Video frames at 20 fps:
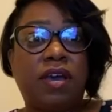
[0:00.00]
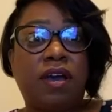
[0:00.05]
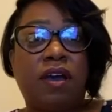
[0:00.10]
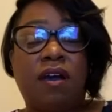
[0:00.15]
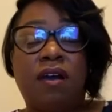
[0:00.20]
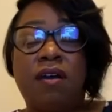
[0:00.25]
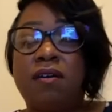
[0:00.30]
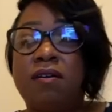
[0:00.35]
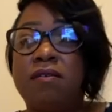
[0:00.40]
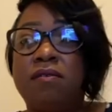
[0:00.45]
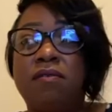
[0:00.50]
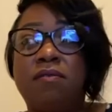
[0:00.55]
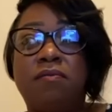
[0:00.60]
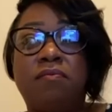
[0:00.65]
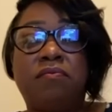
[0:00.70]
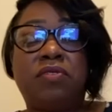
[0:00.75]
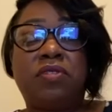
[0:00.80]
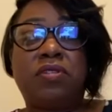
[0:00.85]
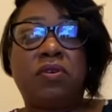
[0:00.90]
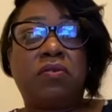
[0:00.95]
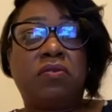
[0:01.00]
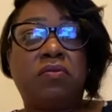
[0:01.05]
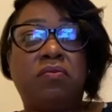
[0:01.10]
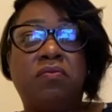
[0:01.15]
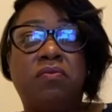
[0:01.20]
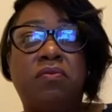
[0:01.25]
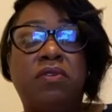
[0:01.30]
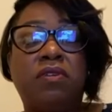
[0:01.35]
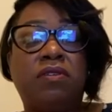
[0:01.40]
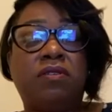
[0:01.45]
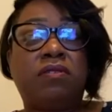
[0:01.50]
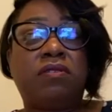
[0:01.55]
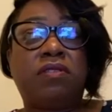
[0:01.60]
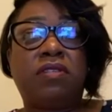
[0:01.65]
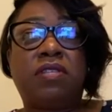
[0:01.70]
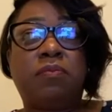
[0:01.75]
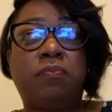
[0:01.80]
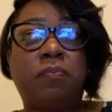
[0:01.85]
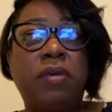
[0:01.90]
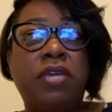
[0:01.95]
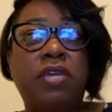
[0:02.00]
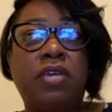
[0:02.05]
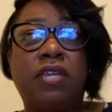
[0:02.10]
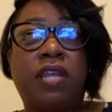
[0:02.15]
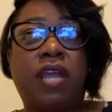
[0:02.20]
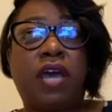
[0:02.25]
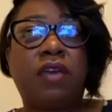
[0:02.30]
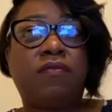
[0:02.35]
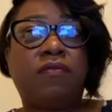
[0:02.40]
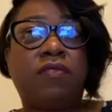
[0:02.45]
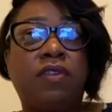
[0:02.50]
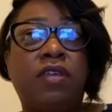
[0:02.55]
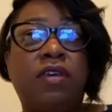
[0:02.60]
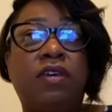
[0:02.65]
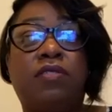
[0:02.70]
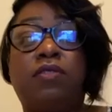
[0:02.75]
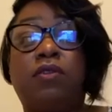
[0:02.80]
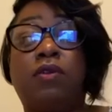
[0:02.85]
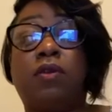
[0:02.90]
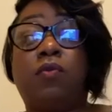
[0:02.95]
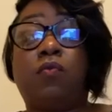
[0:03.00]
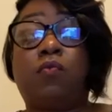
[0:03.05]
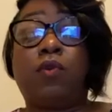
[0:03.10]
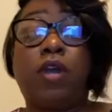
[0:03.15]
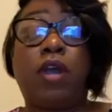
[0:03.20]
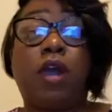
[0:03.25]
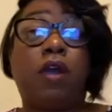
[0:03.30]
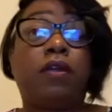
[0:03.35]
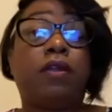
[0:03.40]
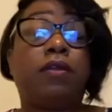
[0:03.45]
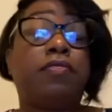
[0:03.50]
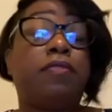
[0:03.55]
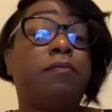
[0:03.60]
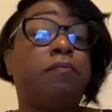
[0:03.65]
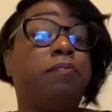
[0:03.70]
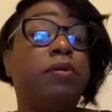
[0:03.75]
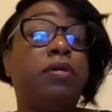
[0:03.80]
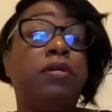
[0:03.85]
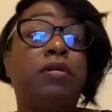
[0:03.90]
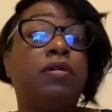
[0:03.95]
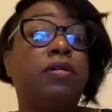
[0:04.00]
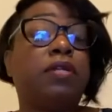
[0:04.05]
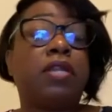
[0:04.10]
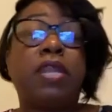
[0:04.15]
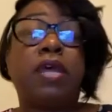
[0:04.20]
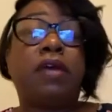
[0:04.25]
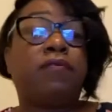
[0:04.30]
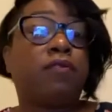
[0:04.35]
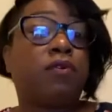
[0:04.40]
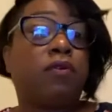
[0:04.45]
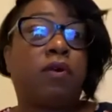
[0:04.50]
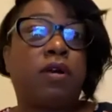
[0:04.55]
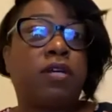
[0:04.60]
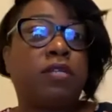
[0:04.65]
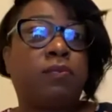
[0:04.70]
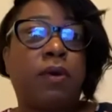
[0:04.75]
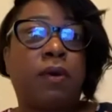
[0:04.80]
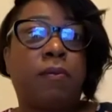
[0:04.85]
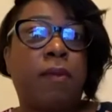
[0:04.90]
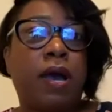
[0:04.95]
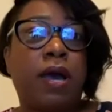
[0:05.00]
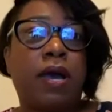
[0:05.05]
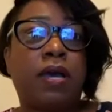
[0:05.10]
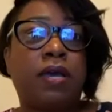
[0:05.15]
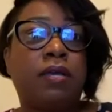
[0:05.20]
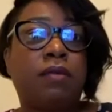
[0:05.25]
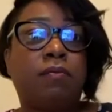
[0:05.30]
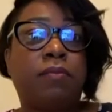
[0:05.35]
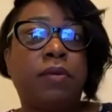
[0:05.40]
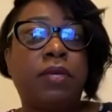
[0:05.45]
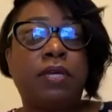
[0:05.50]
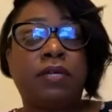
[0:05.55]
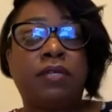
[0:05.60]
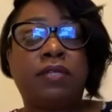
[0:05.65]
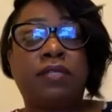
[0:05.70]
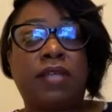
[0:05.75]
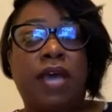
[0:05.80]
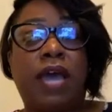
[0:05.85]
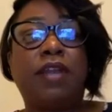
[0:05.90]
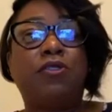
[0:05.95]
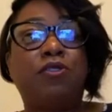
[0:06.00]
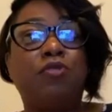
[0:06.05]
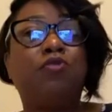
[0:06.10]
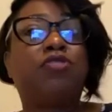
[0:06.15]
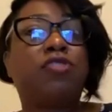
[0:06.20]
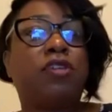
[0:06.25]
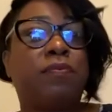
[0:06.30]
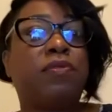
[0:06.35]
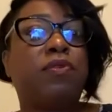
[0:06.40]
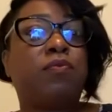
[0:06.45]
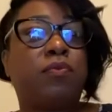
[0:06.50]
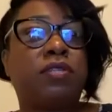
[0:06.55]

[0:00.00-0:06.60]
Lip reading: So the speaking life and death regarding the book never crossed my mind because I knew something